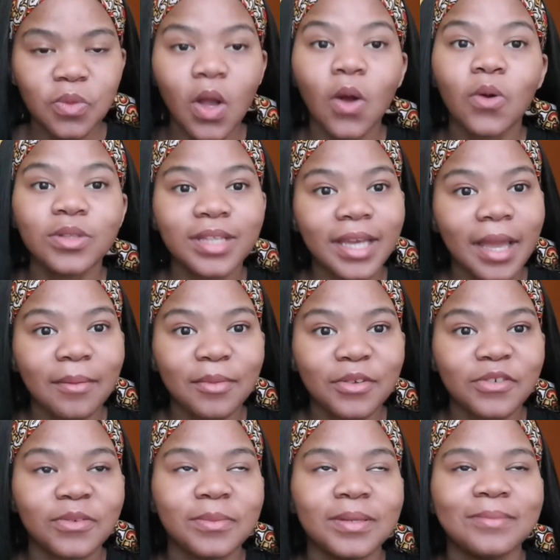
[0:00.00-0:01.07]
hold the camera
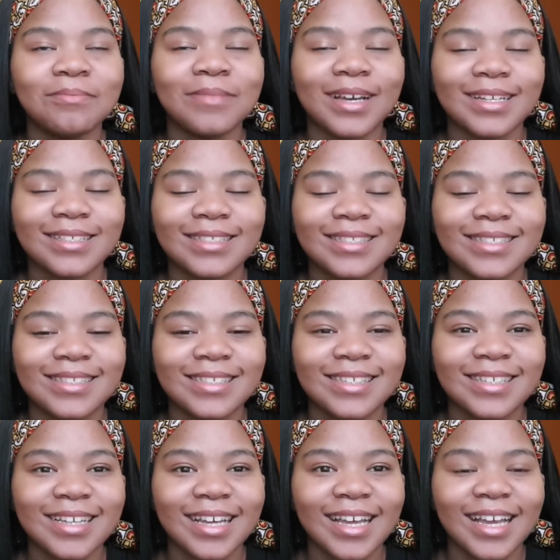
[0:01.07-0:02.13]
for me but
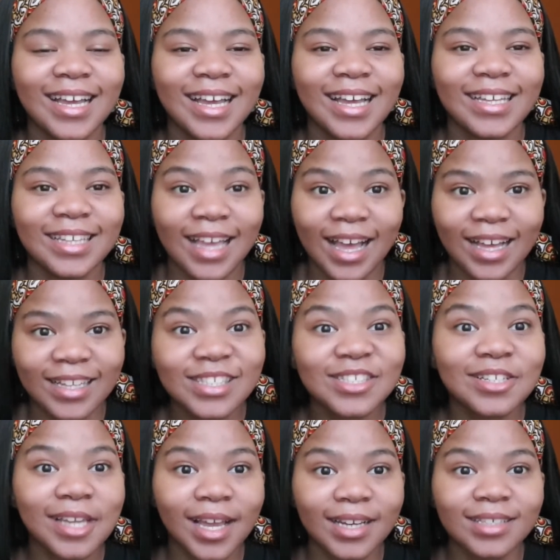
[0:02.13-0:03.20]
yeah it's
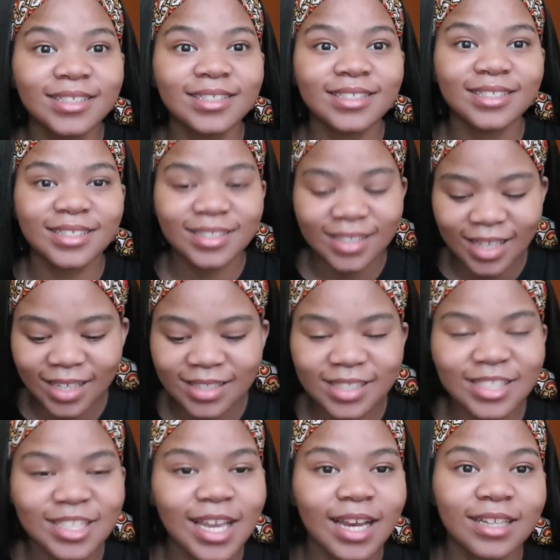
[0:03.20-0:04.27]
a challenge it's a
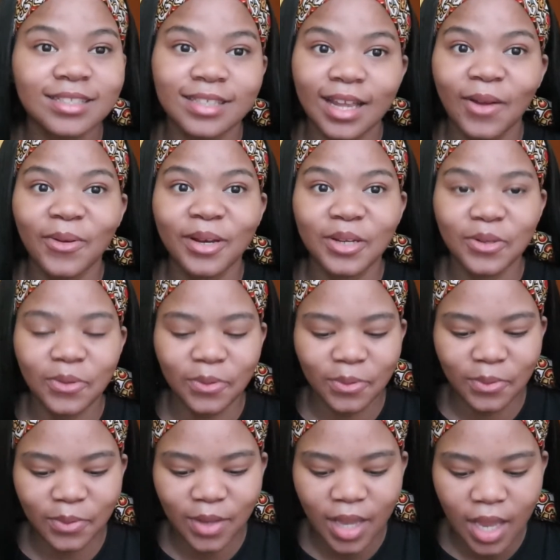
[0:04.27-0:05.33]
challenge that i want to do
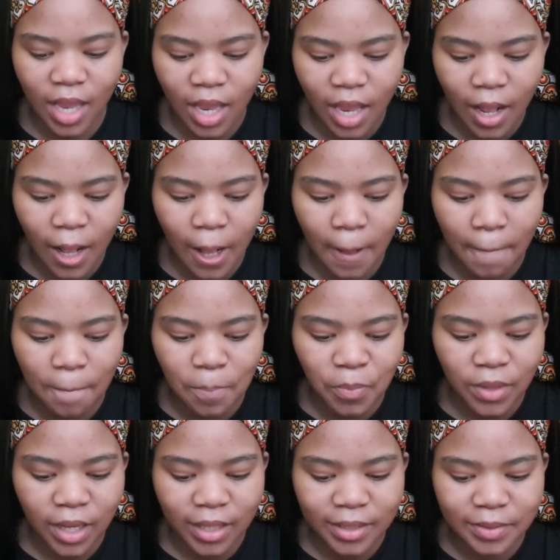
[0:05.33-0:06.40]

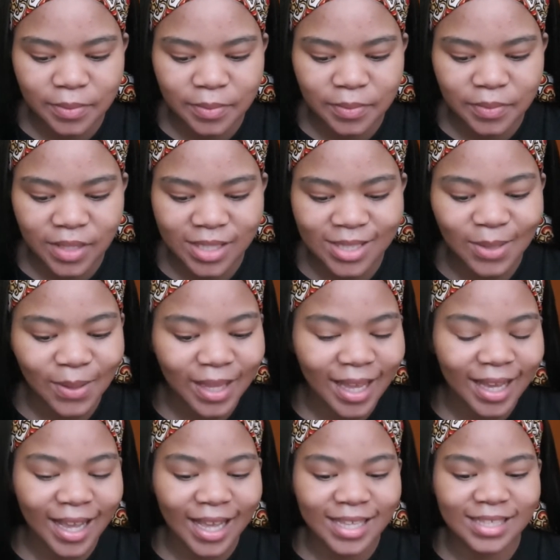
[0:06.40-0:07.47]
um so yeah
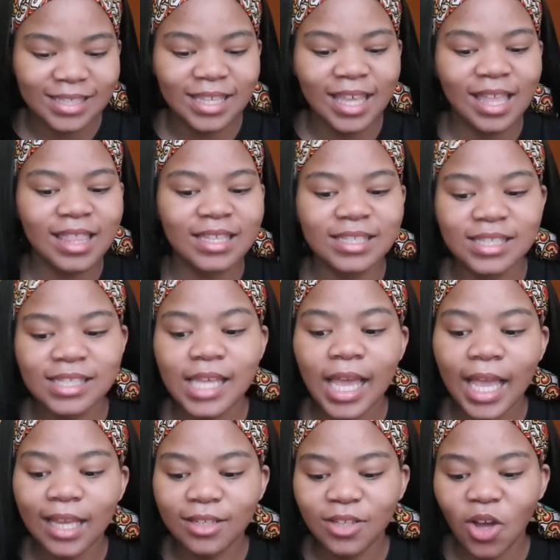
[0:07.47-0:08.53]
guys this is the
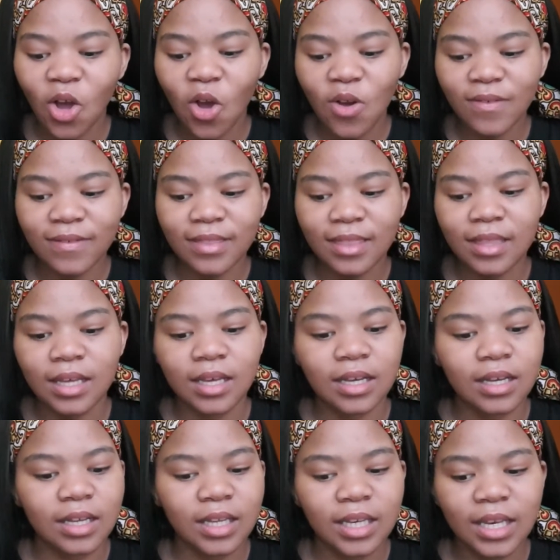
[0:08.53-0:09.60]
end of
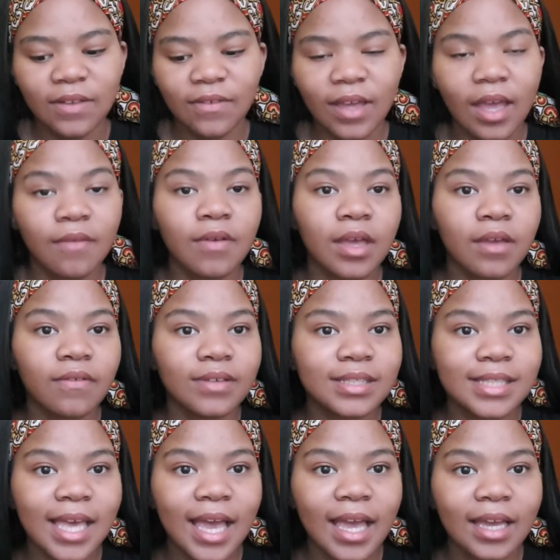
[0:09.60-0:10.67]
the never have I ever
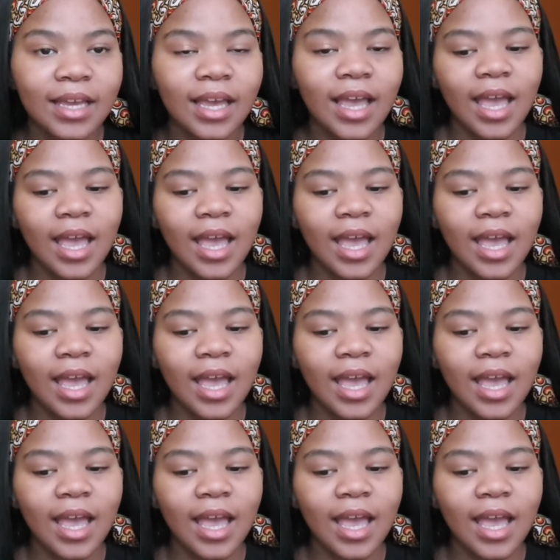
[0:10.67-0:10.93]
tag